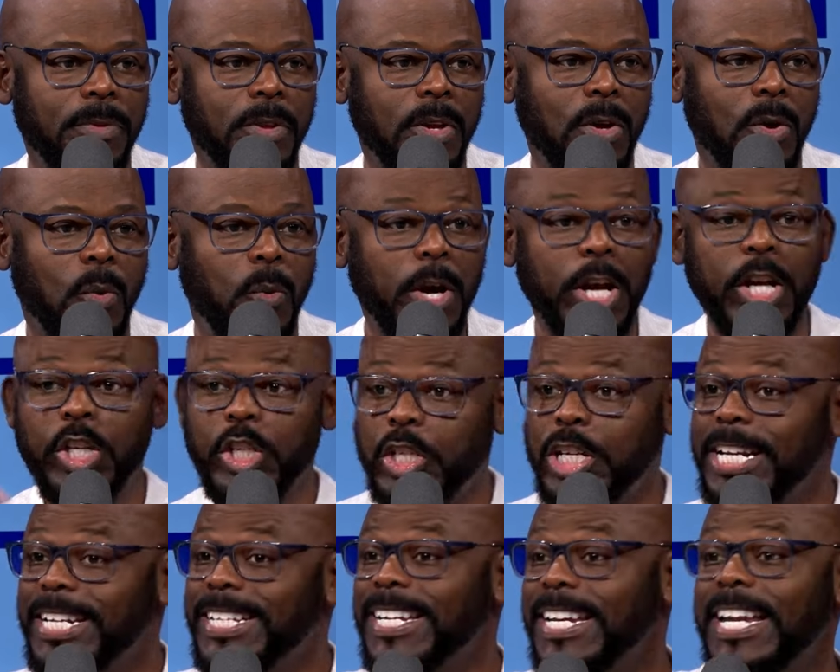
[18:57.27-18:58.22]
that's where
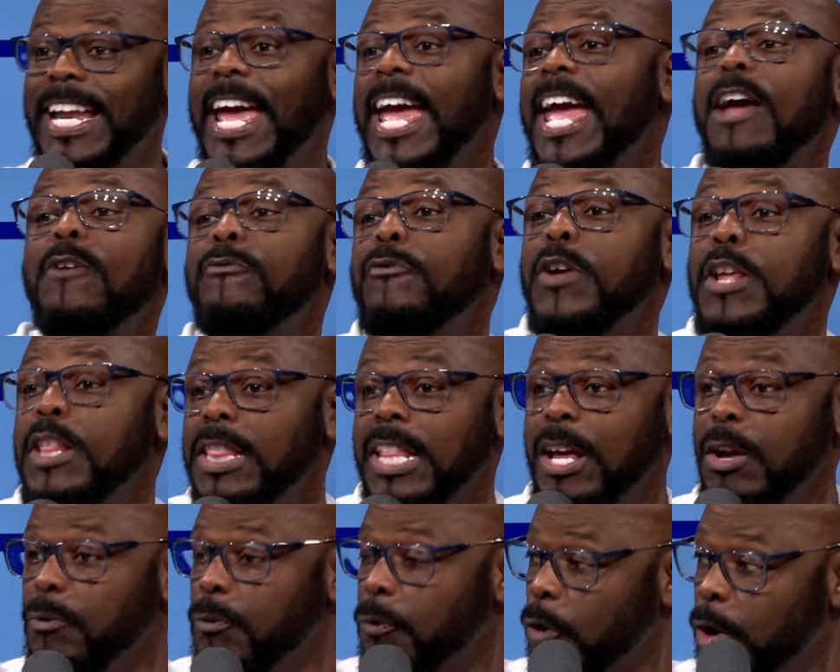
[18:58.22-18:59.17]
she did
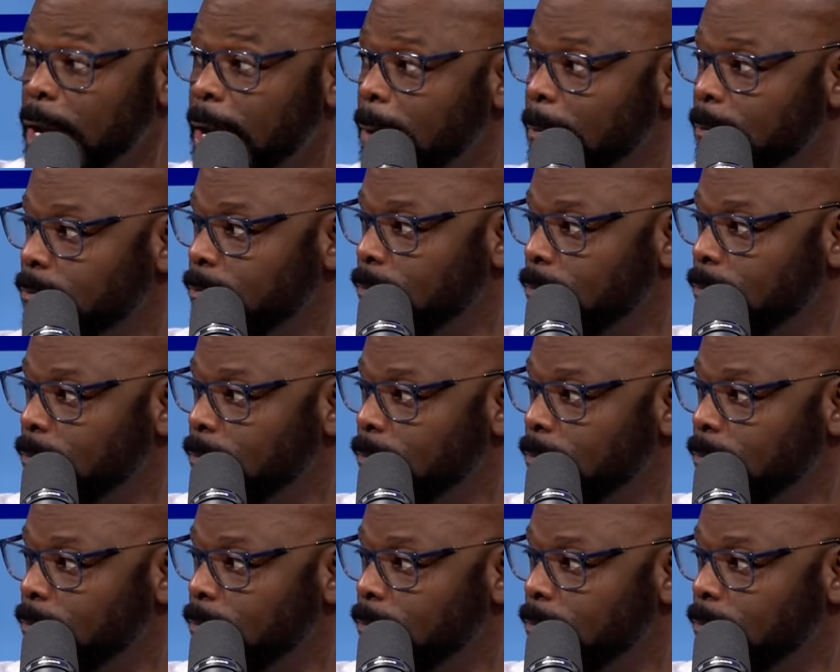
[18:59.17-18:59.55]
everything for him.